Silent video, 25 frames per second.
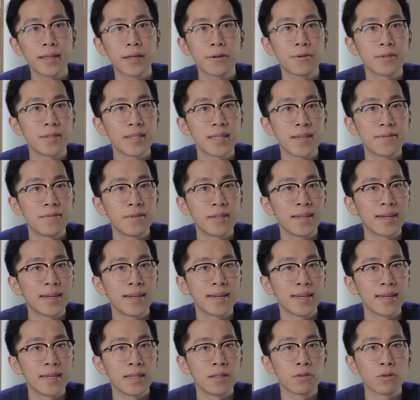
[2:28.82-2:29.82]
there was even
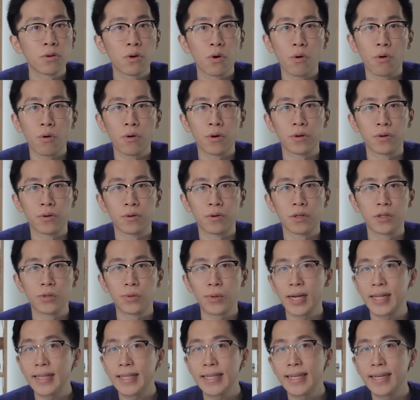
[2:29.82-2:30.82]
a hidden corridor
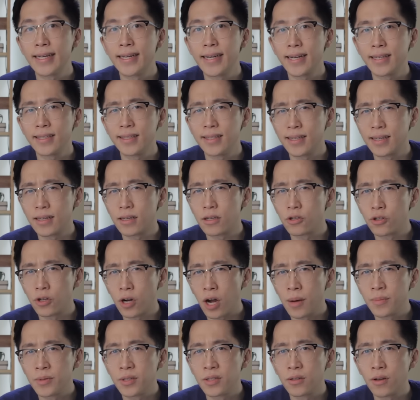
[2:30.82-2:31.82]
directly connecting
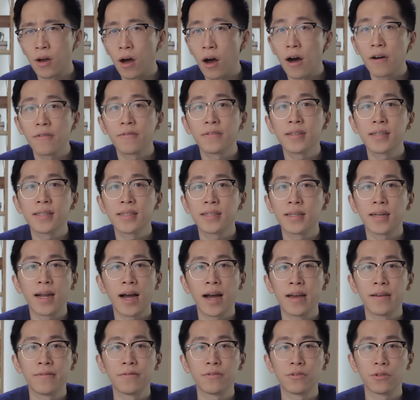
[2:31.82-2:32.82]
Jobs' office and
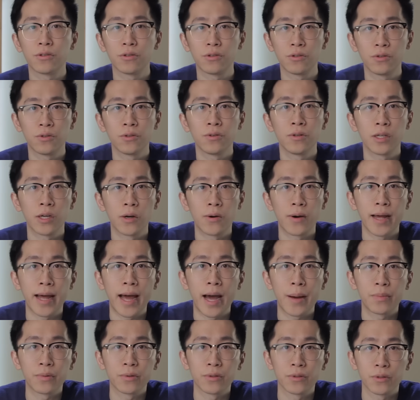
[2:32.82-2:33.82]
Ive's studio at
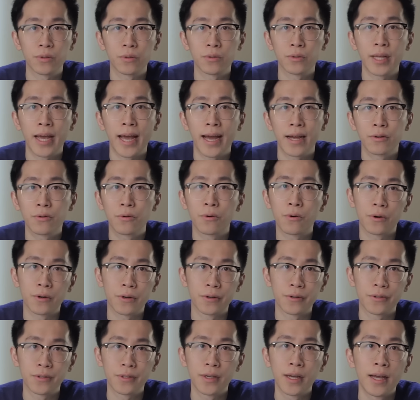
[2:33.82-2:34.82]
Apple's old
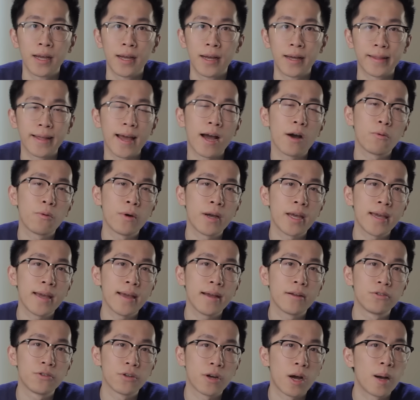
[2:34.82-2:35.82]
headquarters. That
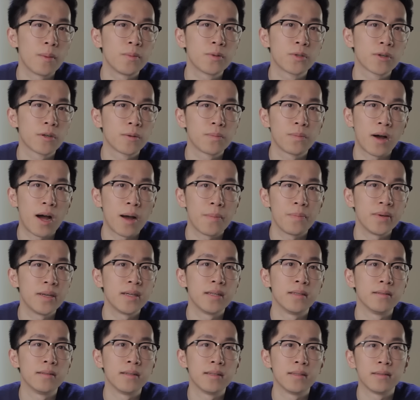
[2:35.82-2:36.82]
way, Jobs could pop
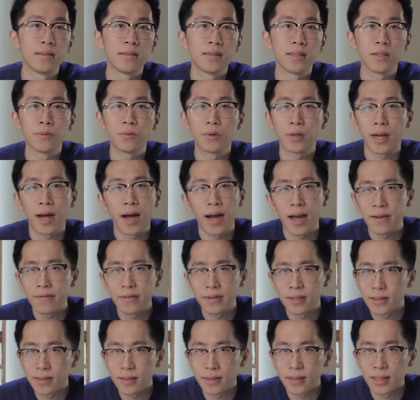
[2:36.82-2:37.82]
in and see what
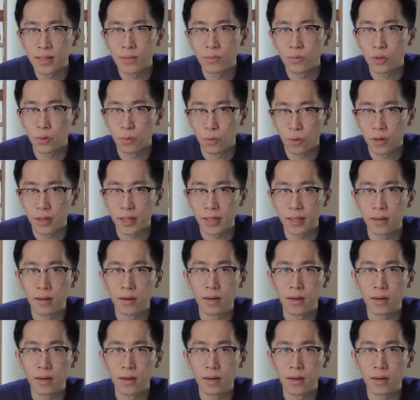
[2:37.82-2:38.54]
Ive and his team was working